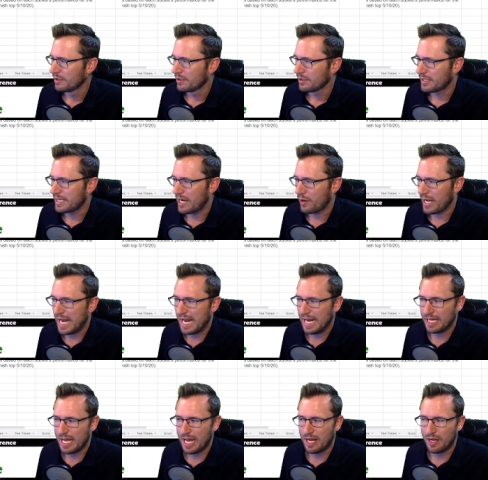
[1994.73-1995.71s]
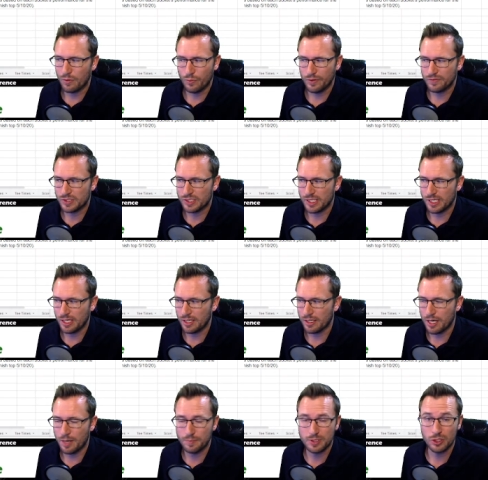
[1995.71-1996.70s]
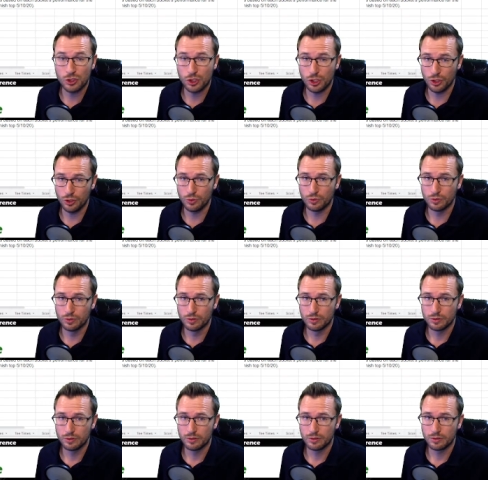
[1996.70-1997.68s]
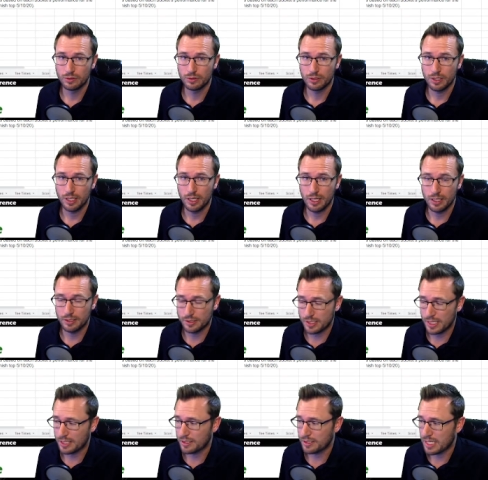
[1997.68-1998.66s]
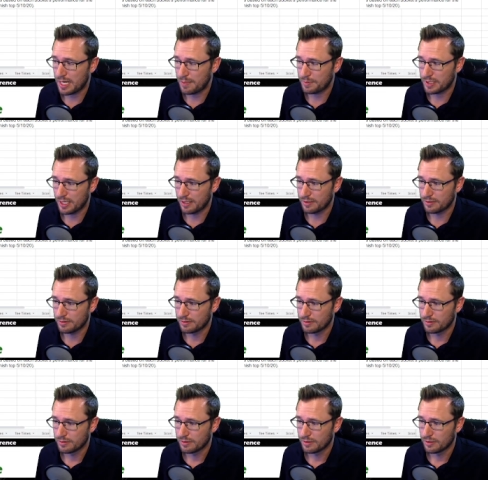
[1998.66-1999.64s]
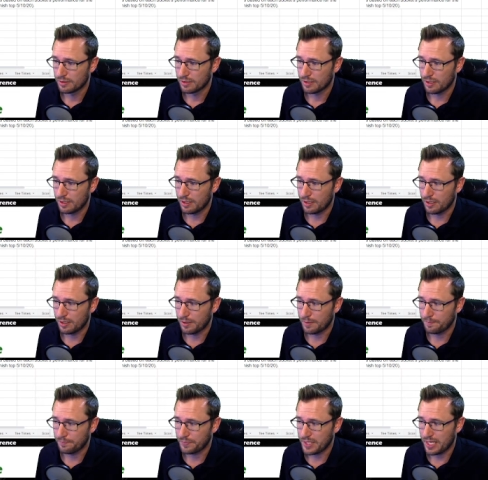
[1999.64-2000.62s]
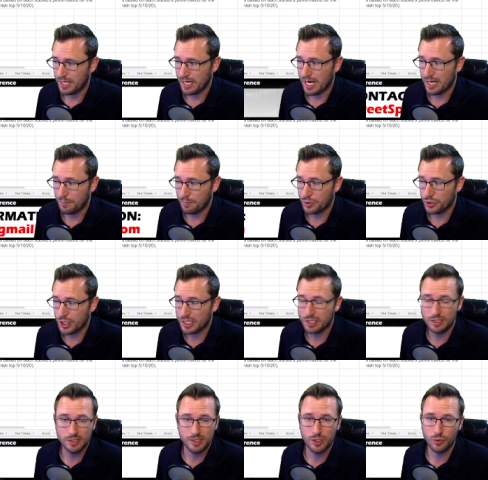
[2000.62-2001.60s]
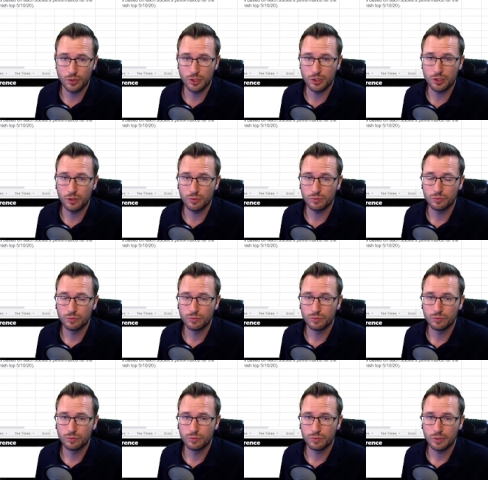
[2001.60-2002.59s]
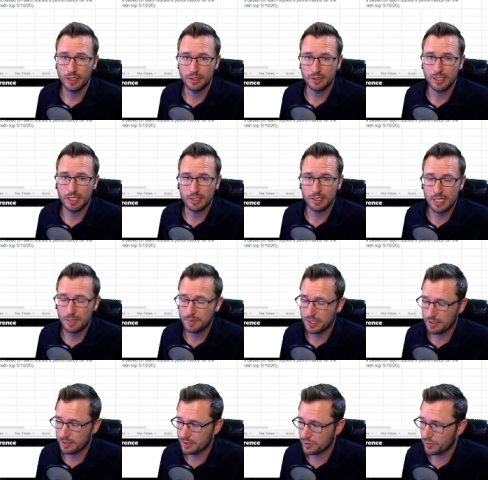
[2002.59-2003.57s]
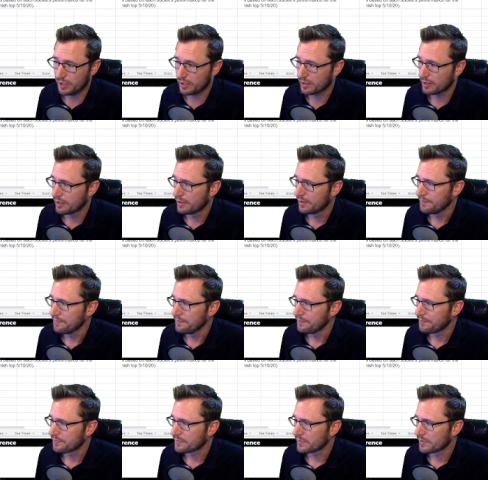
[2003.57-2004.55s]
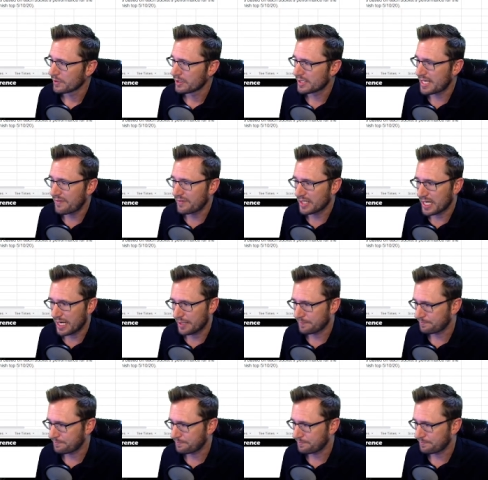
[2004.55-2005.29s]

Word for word: Now, 8K, we've seen up to two inside the top 10. Um, and I am projecting zero to two inside the top 10 this week. 7K,